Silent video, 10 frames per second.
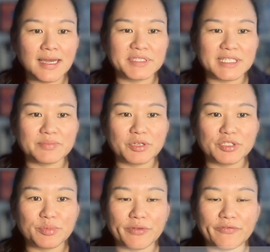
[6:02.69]

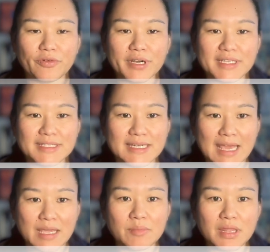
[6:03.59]
6.2.4 is
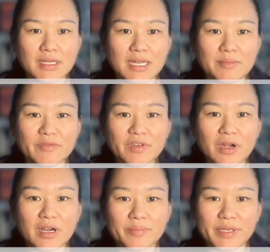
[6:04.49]
name. The name of the
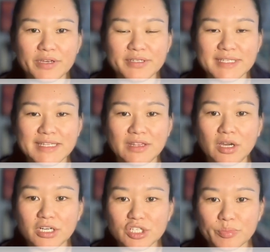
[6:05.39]
card appears in
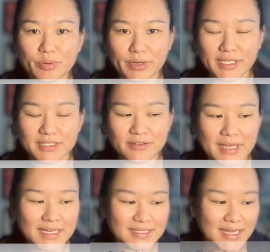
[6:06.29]
larger print. So
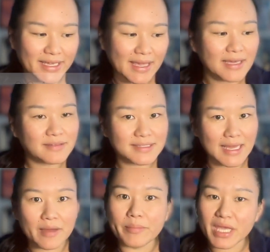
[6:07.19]
that is like
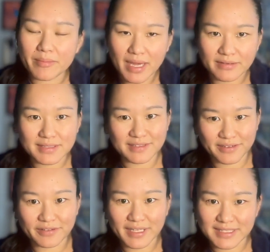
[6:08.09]
Elsa, Mickey Mouse,
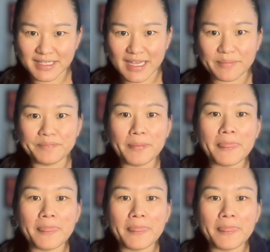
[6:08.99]
that's the name.